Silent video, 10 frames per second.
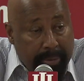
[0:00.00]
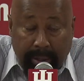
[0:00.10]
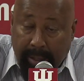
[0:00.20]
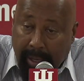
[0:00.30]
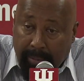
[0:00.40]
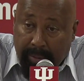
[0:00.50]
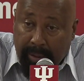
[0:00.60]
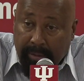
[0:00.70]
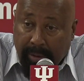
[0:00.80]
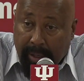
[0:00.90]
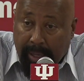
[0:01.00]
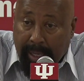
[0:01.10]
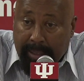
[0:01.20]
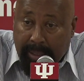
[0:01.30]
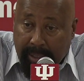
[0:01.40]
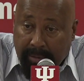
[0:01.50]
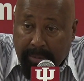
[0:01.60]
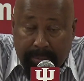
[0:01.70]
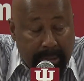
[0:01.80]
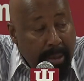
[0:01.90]
They got to relieve our guys to give
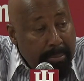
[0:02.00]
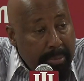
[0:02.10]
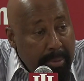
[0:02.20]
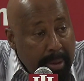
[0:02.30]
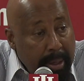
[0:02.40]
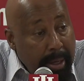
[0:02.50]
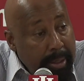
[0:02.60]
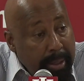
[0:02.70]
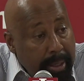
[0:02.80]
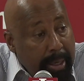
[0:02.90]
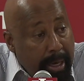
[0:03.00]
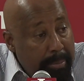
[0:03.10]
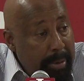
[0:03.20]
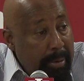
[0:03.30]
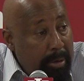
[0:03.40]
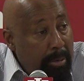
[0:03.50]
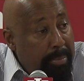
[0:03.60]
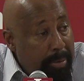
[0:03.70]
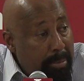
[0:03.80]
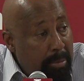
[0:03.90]
them some, and then they got to be a little
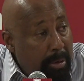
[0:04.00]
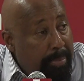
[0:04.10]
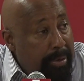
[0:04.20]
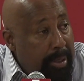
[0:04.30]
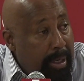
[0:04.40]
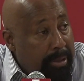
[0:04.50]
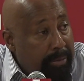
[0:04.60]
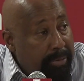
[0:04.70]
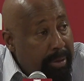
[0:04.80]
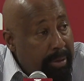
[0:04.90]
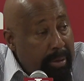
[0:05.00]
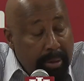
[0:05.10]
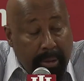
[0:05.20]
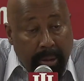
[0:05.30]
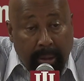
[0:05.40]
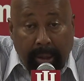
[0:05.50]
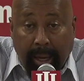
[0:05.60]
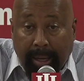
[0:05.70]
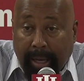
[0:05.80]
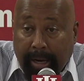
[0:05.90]
more productive. And
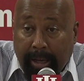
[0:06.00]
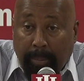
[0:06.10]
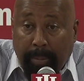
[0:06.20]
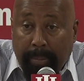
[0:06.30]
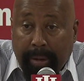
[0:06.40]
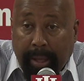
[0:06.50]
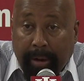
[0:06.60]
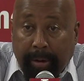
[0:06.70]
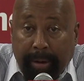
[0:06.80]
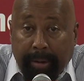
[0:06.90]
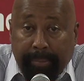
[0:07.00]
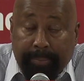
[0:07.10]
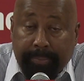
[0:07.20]
I got to help them in that area.